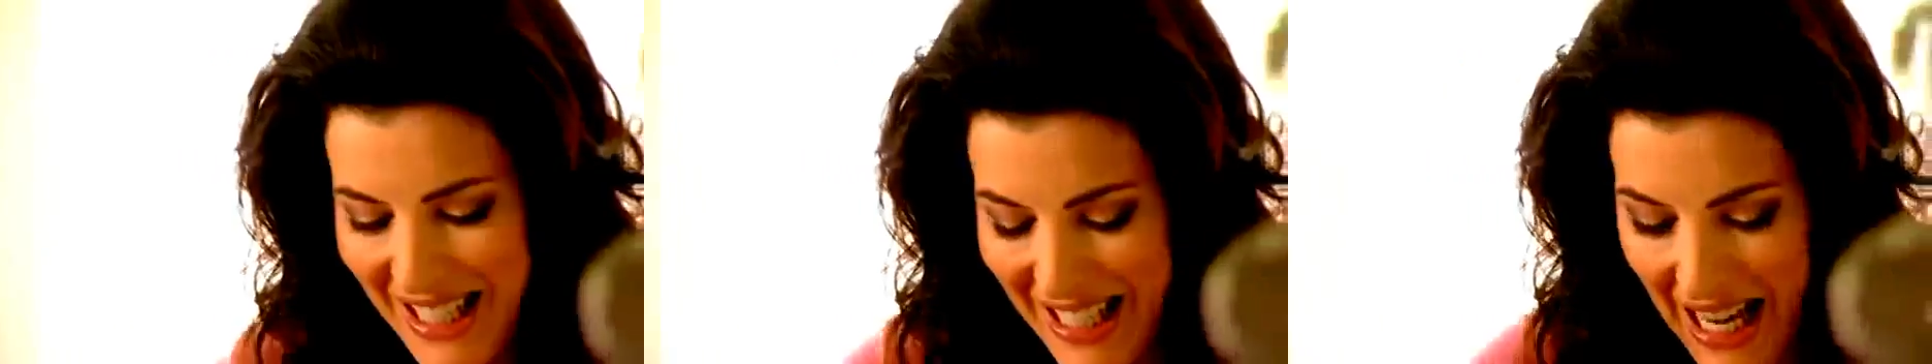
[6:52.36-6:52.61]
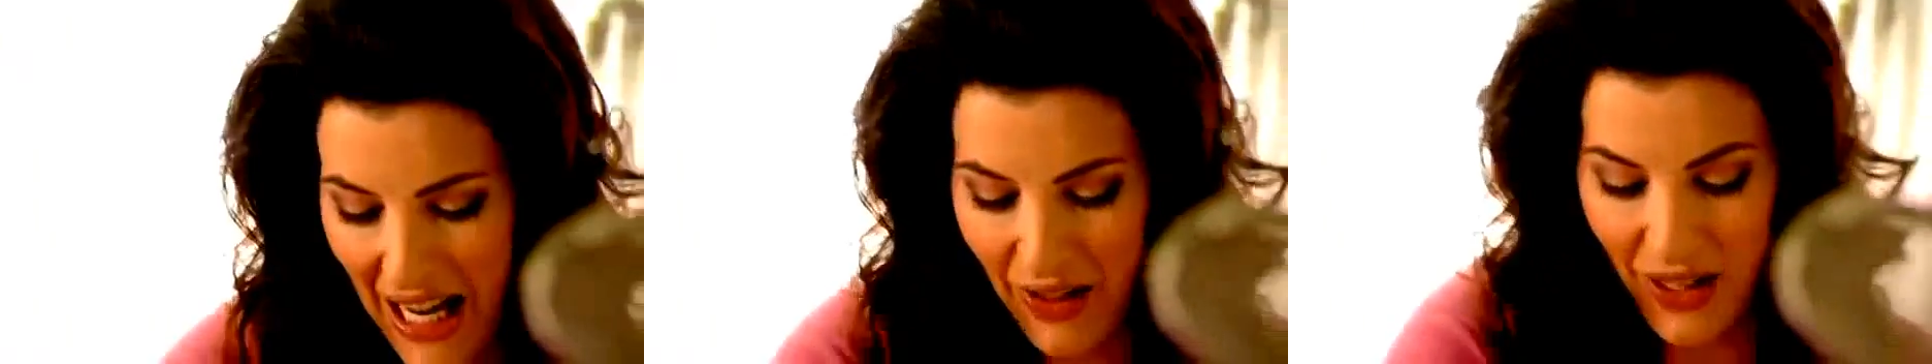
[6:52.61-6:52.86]

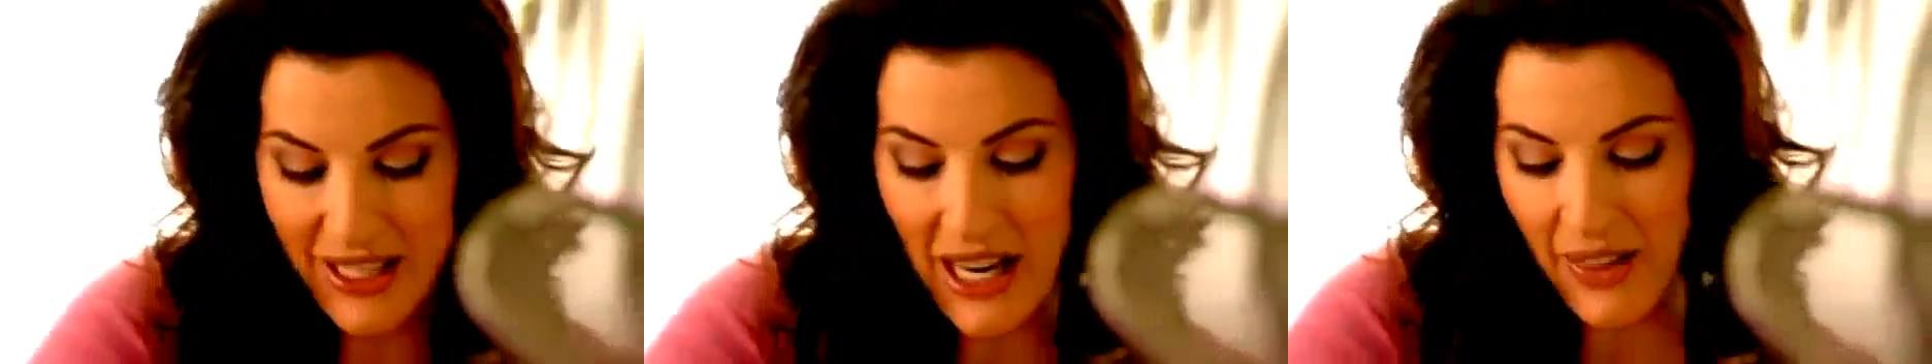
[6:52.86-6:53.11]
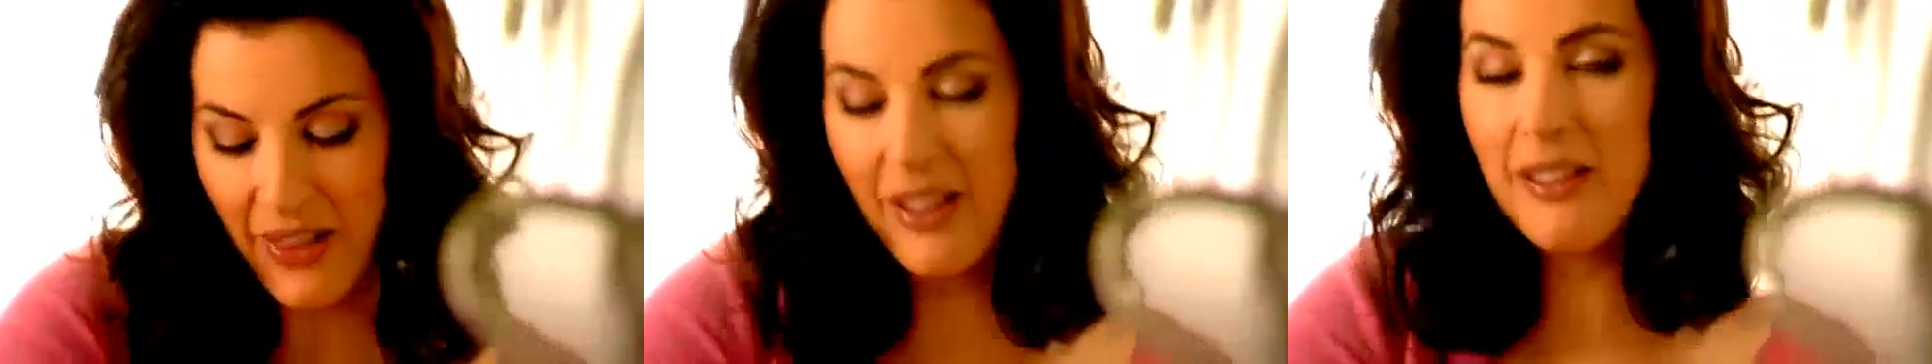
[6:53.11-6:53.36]
Now
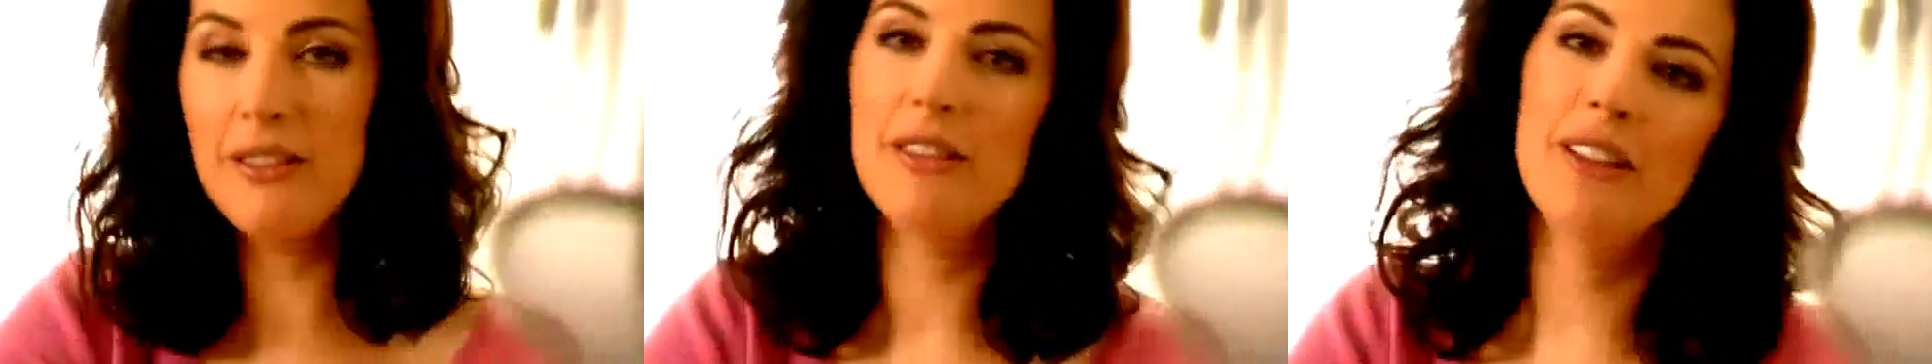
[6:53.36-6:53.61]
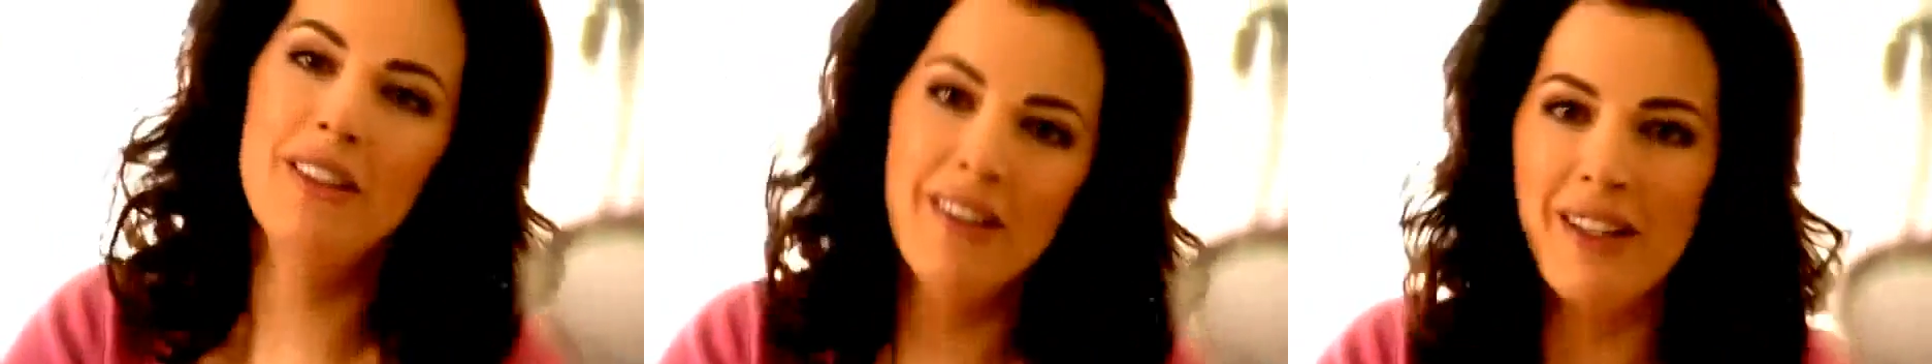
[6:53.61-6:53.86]
another
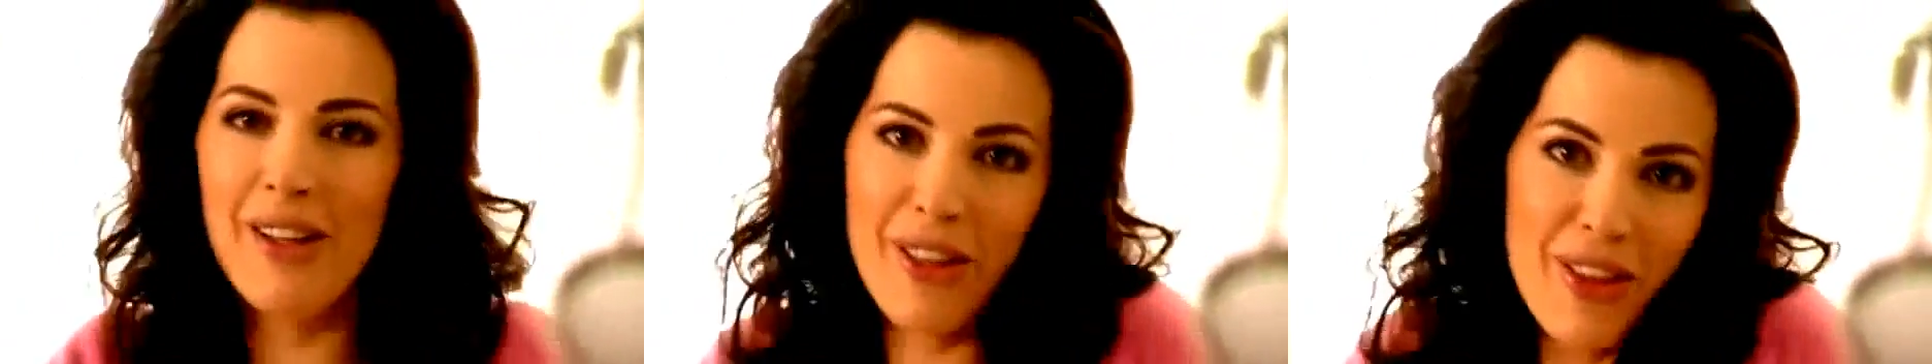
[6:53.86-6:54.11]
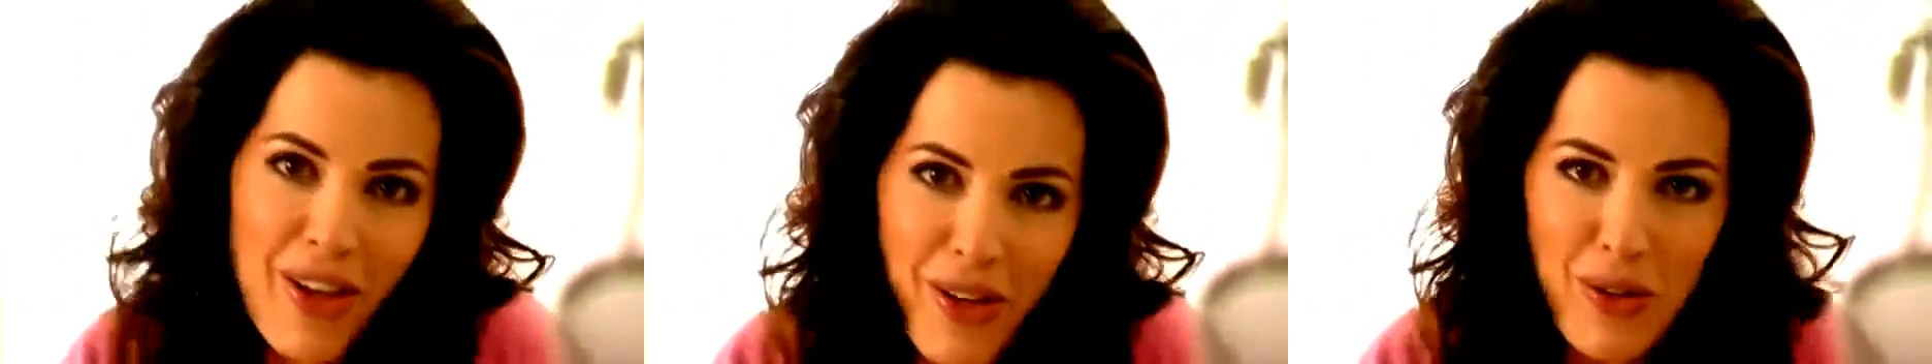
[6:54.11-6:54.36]

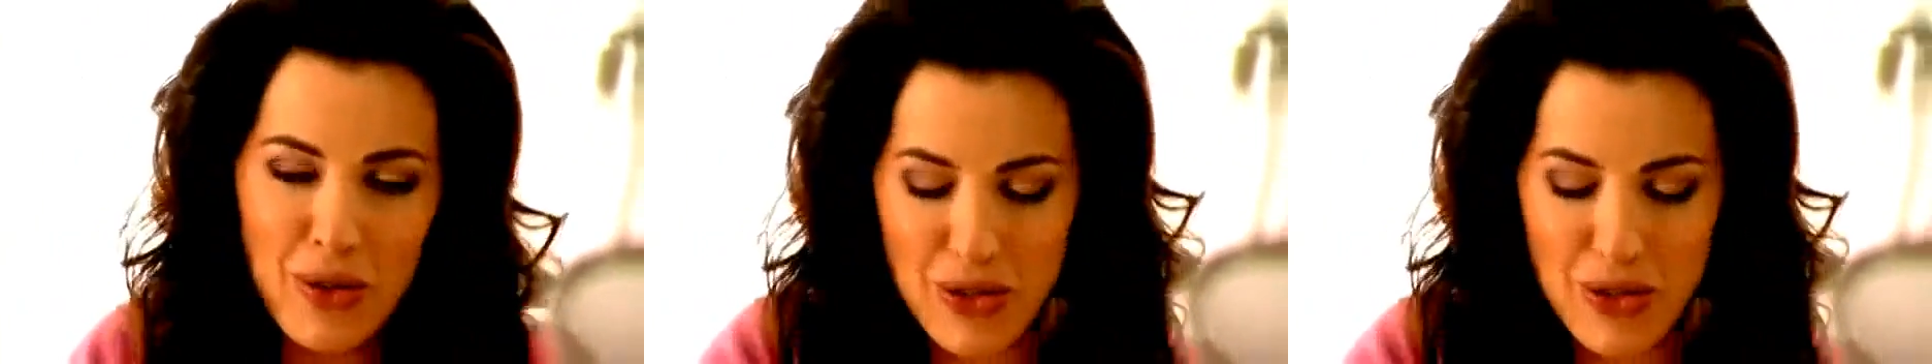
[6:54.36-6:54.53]
third or